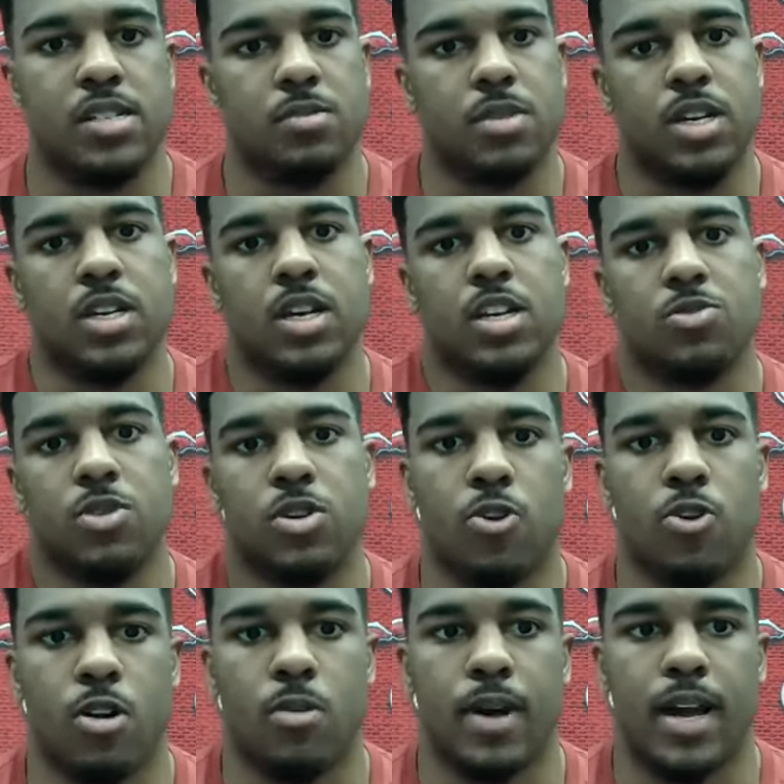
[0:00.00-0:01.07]
I mean, he does what a
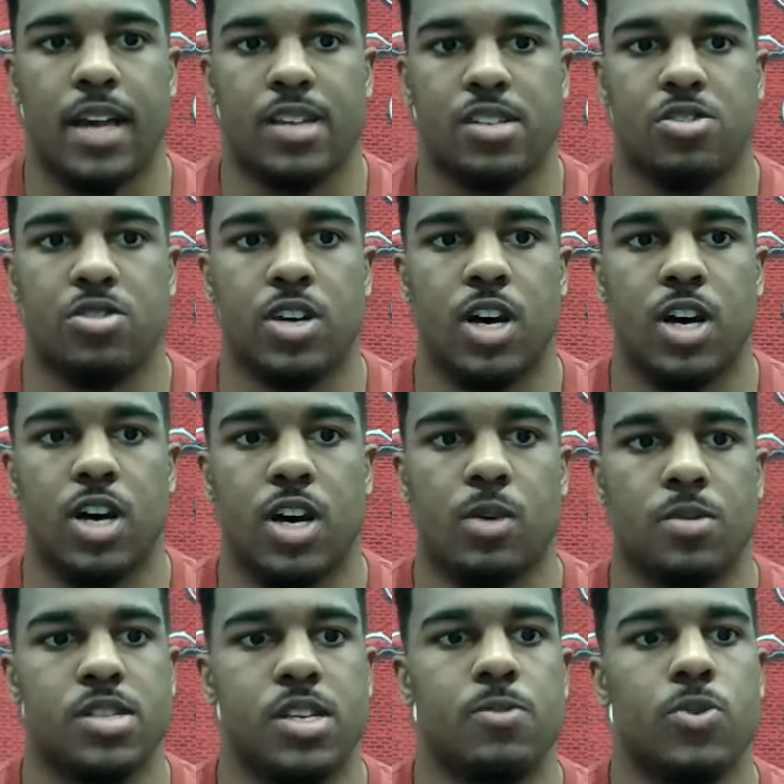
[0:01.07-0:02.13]
quarterback has to do to
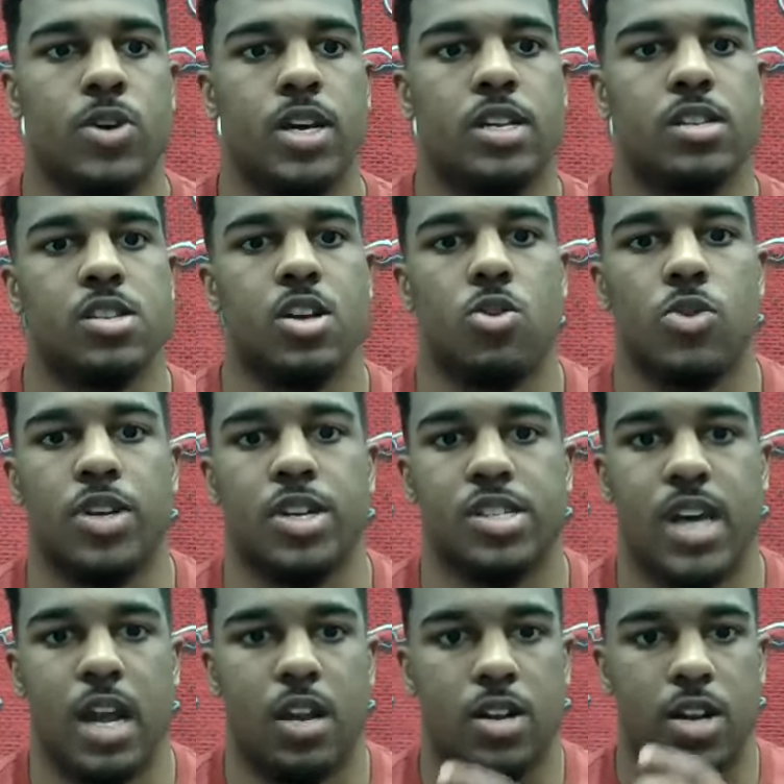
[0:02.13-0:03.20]
help his team win, so we just
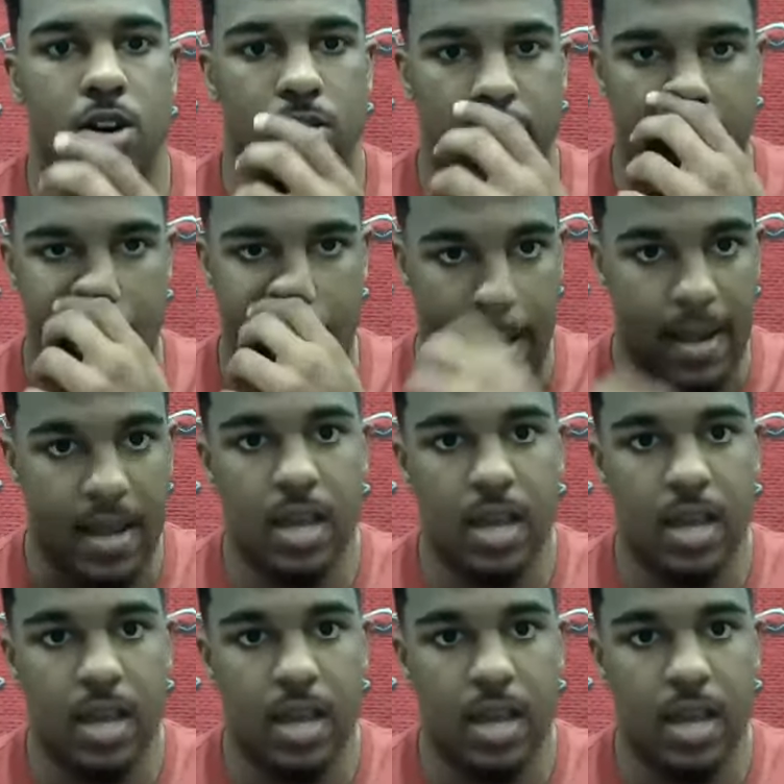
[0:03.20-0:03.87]
got to note that,